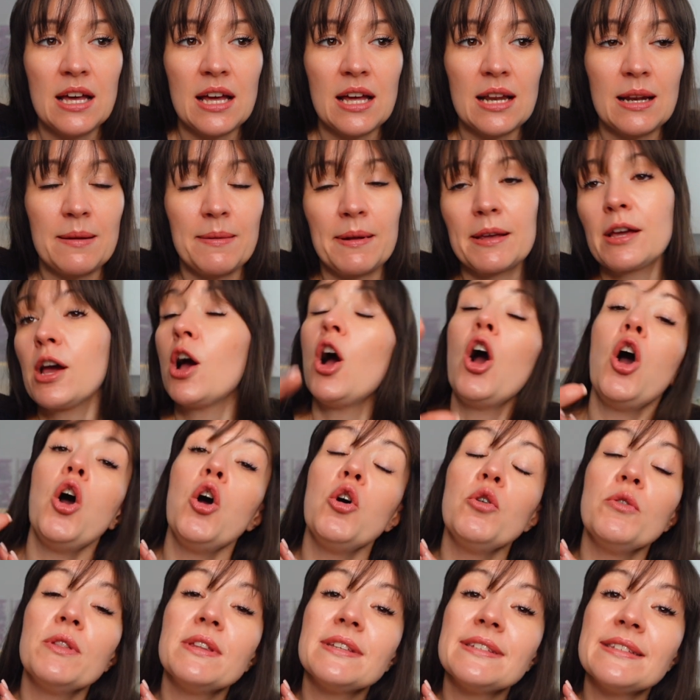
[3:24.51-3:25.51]
and I'm like,
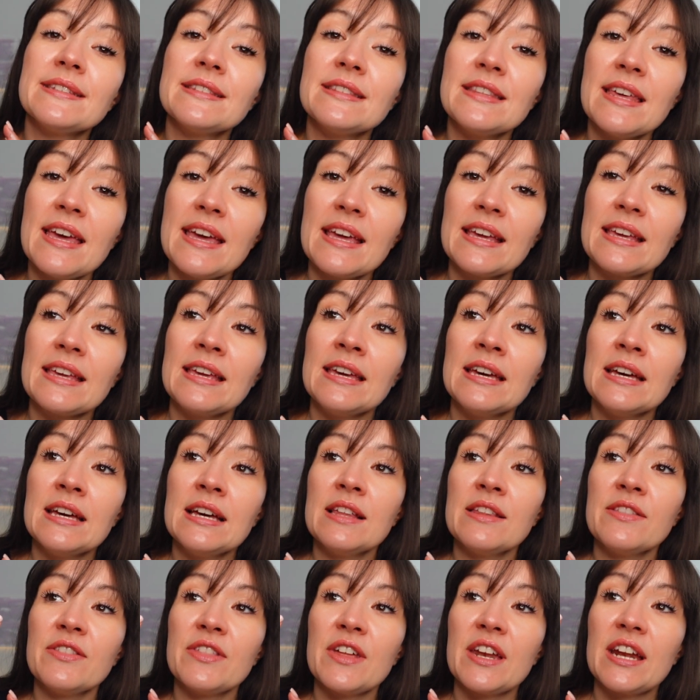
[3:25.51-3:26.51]
oh, this thing
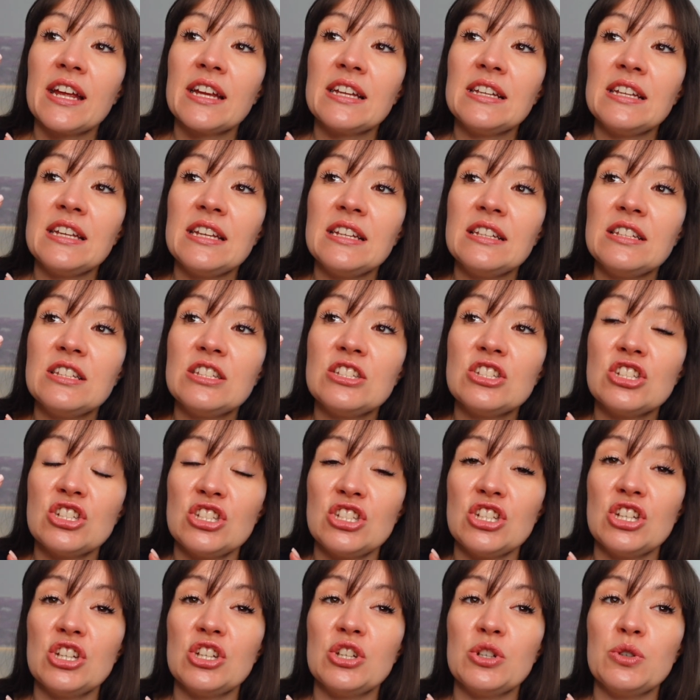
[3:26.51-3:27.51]
that I need to
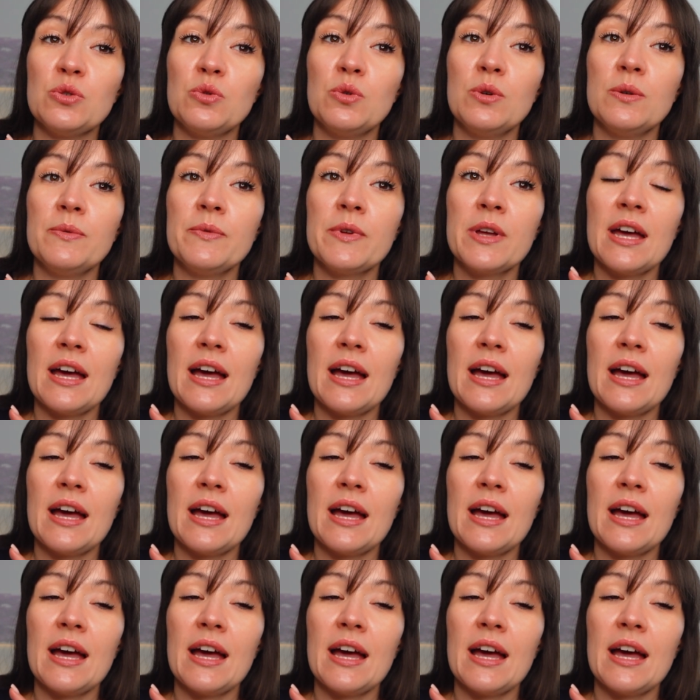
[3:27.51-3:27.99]
do.